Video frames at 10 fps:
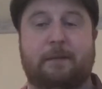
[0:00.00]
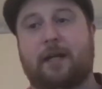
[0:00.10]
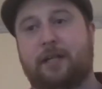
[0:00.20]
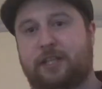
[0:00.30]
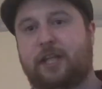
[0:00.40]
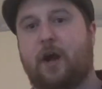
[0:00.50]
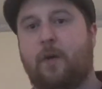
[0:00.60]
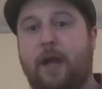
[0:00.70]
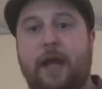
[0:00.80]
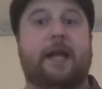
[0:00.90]
because, you
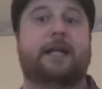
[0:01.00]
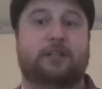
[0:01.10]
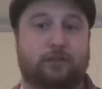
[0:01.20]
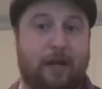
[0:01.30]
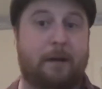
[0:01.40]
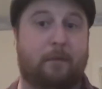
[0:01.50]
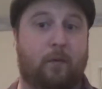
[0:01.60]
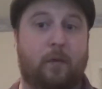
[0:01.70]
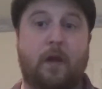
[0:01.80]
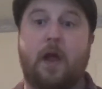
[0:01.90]
know, he's a rebel.